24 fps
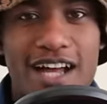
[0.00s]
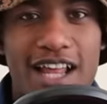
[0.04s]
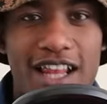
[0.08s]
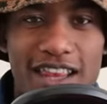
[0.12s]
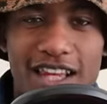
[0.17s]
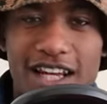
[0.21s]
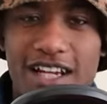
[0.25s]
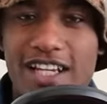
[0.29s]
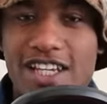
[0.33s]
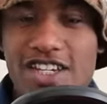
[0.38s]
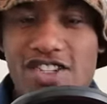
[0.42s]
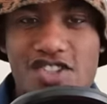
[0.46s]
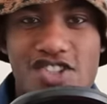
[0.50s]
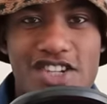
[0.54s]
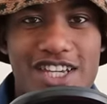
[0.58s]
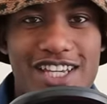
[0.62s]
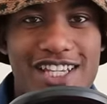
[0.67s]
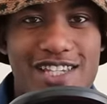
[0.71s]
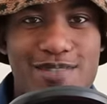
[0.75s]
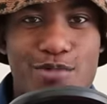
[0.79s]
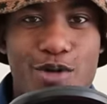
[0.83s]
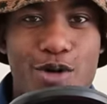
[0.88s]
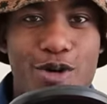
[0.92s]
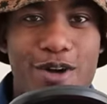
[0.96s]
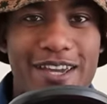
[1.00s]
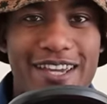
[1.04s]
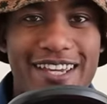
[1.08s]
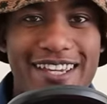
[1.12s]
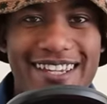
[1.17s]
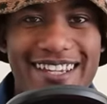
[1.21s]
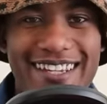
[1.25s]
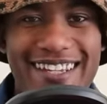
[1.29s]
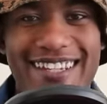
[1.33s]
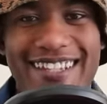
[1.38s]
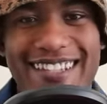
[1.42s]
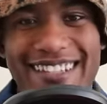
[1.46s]
I love these jeans, boy.
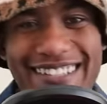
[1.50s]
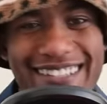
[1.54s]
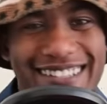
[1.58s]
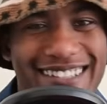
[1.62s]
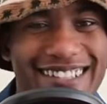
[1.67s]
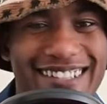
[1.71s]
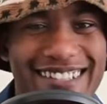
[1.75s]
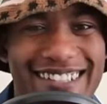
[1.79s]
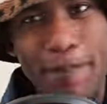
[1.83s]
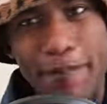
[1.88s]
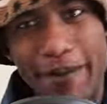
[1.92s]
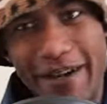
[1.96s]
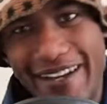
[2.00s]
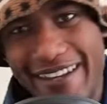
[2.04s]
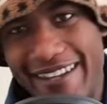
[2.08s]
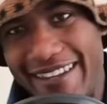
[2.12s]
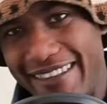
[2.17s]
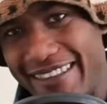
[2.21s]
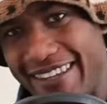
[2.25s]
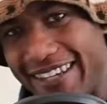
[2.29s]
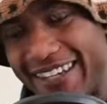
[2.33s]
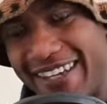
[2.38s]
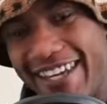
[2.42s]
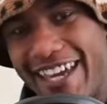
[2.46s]
But the